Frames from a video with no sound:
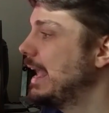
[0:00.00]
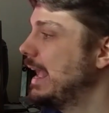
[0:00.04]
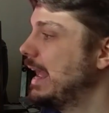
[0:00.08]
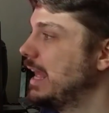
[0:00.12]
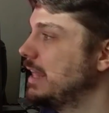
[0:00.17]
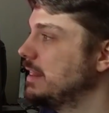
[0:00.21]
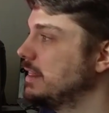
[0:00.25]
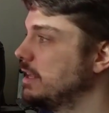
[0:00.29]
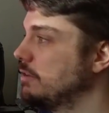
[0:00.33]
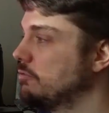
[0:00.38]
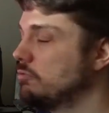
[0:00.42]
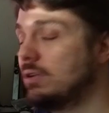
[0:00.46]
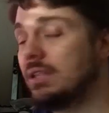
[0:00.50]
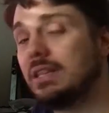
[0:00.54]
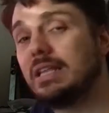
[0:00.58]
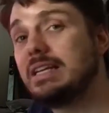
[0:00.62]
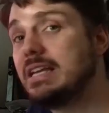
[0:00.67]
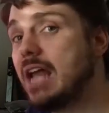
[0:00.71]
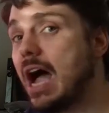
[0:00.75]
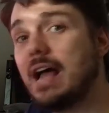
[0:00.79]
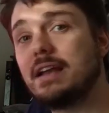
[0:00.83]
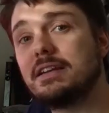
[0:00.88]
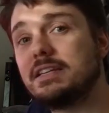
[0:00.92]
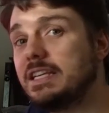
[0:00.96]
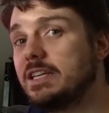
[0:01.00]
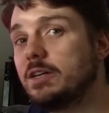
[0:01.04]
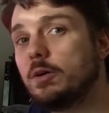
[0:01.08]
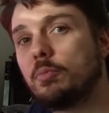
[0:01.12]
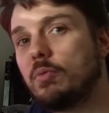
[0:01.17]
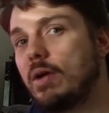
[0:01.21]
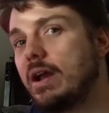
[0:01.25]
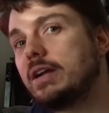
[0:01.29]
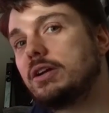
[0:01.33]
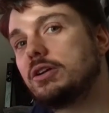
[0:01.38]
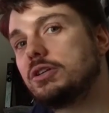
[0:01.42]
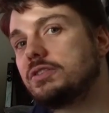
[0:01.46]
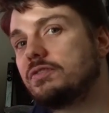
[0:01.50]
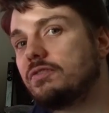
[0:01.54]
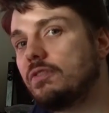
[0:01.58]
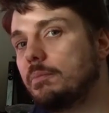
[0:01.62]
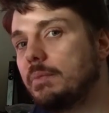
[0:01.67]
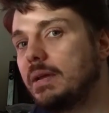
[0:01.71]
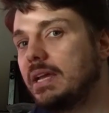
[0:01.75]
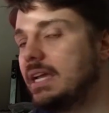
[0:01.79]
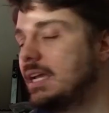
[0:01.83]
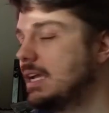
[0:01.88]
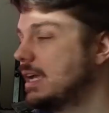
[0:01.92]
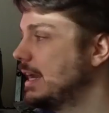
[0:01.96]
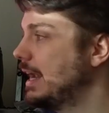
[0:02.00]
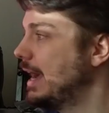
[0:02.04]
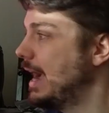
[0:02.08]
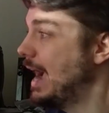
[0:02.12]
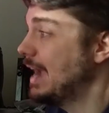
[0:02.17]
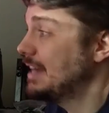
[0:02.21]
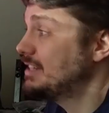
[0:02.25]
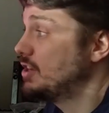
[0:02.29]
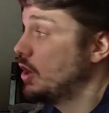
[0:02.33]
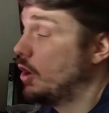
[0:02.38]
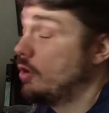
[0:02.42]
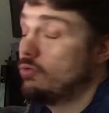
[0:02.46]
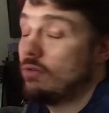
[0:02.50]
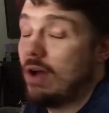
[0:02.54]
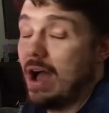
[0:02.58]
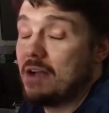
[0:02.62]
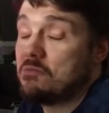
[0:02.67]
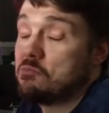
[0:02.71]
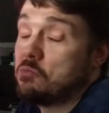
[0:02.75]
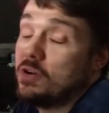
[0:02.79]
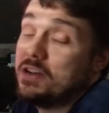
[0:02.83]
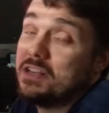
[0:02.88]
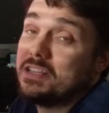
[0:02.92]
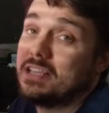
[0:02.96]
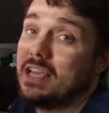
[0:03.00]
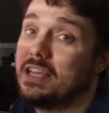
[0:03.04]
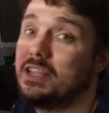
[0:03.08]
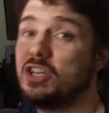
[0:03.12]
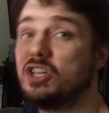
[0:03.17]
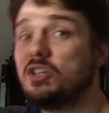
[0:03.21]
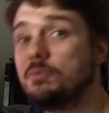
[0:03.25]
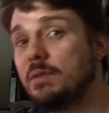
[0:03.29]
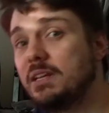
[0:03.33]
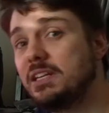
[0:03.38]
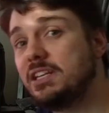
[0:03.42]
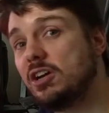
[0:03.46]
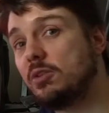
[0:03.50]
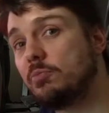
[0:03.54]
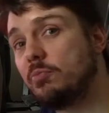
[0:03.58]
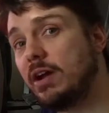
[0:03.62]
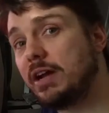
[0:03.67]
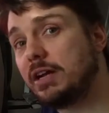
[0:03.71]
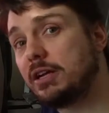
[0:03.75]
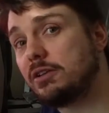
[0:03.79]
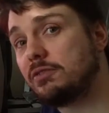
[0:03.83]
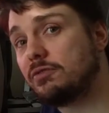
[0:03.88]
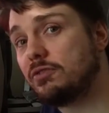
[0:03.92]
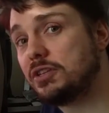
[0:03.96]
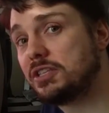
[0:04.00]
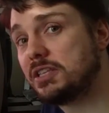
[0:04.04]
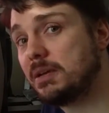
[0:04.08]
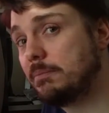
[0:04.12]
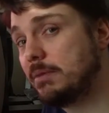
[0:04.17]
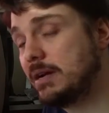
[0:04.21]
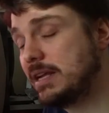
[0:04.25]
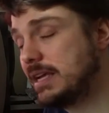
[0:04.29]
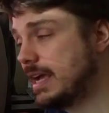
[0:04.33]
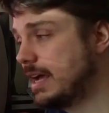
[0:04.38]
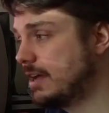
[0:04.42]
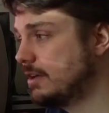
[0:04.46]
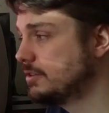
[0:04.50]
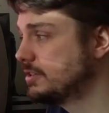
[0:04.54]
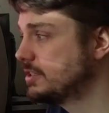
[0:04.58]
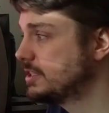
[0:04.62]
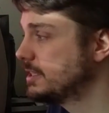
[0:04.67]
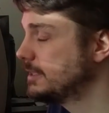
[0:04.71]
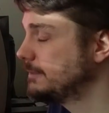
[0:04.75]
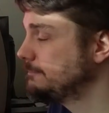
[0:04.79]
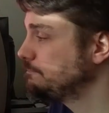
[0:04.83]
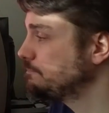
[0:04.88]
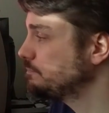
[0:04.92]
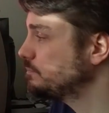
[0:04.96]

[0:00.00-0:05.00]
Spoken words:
and they're really not deal breakers for me, and I wouldn't say they should be deal breakers for somebody else.